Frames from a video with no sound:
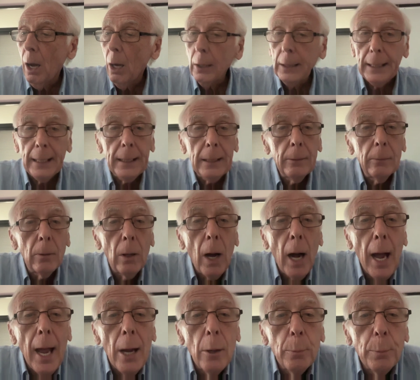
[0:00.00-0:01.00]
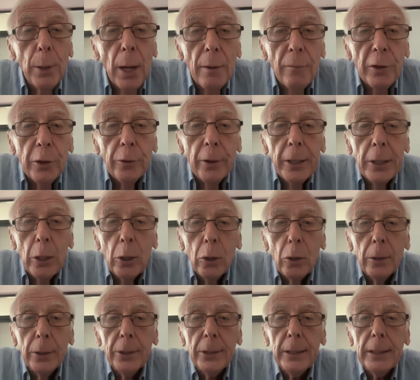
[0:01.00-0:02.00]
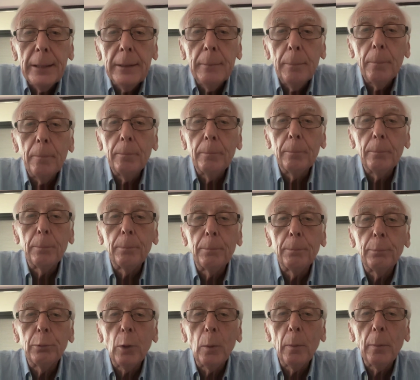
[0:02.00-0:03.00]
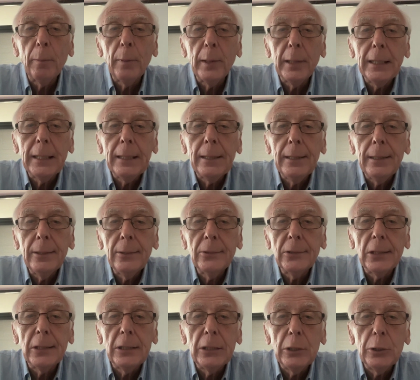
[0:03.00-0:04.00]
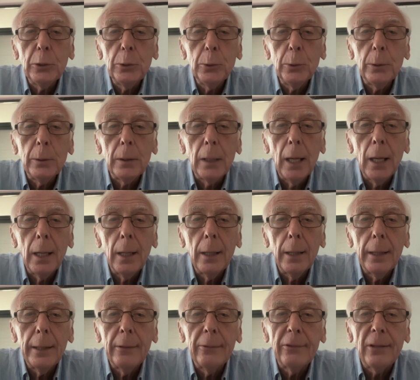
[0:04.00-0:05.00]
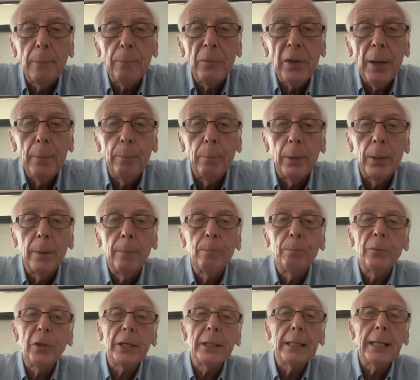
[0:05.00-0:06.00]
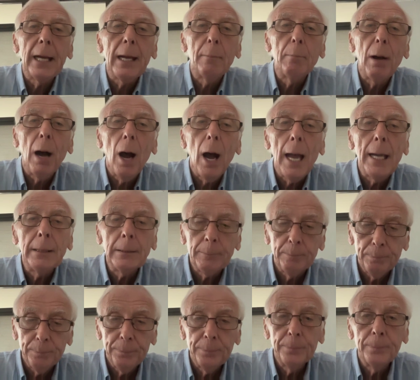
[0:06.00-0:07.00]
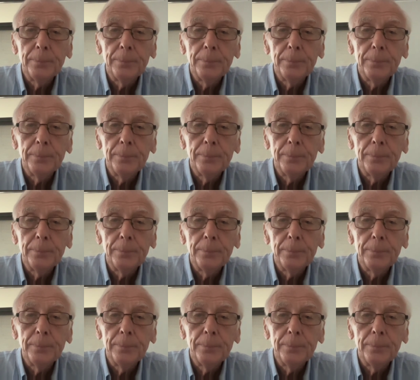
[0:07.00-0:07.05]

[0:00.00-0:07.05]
Okay, I hope you have a great holiday. Probably see you uh, in September. Take care. Bye.